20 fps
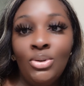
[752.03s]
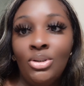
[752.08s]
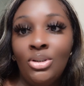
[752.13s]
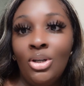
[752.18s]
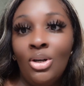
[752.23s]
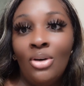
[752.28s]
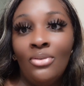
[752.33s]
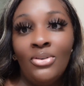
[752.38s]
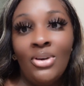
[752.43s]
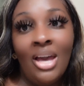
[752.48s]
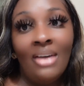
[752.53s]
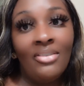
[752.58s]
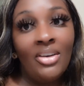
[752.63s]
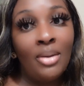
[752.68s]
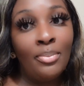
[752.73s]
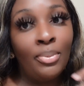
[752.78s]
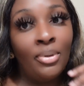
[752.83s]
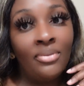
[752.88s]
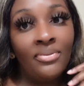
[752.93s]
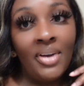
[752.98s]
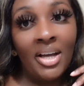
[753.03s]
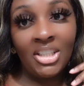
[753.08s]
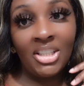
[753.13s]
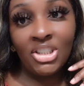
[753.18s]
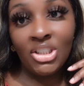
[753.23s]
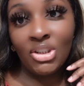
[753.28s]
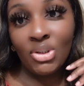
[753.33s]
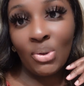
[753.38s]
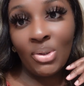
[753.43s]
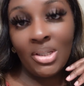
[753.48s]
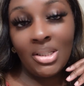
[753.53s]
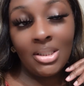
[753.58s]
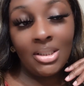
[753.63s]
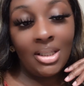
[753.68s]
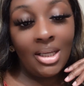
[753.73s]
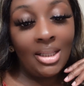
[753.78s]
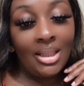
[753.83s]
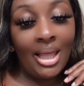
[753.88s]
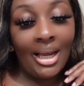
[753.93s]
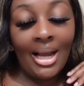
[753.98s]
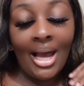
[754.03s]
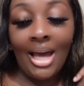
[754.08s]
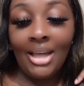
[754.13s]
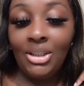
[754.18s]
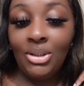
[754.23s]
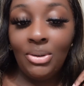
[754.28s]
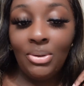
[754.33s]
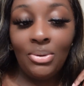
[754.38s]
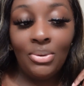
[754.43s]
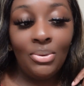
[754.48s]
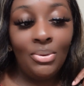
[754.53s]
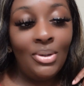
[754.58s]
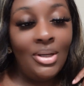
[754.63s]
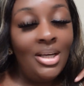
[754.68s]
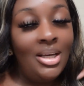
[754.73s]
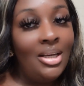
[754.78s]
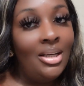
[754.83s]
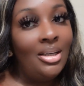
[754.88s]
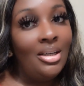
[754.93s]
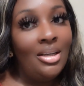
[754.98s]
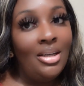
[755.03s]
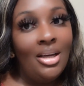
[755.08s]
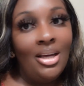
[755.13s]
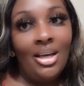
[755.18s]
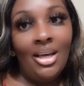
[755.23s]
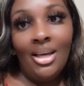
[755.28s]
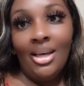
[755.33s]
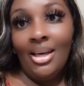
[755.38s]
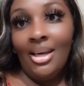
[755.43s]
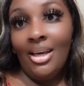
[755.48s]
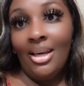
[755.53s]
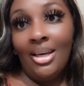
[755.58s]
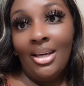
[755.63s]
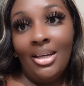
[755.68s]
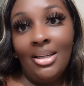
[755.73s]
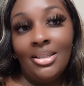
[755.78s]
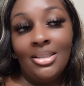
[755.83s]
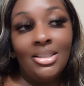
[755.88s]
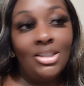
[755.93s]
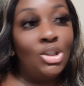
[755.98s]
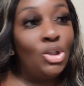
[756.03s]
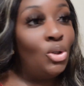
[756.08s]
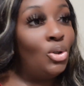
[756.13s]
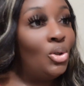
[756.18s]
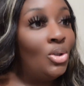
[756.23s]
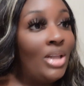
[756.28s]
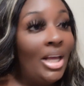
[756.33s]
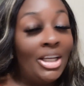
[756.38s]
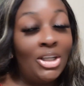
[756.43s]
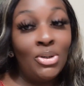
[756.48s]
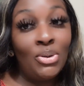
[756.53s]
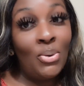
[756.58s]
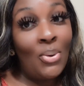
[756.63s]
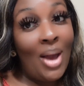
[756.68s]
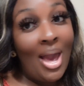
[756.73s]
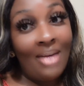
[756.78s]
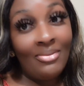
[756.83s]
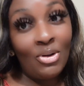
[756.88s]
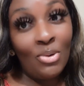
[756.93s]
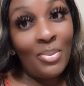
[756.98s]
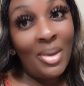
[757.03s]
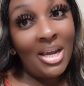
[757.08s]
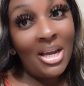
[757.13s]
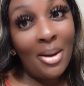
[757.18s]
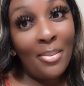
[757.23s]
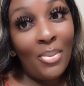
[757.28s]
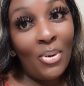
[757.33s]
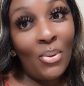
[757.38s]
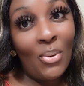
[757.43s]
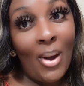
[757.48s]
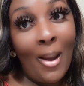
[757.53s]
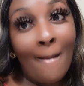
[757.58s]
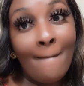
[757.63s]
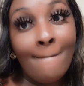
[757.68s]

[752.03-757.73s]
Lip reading: You know, if you have imperfections on your skin like I do, and still look like you don't have no makeup on.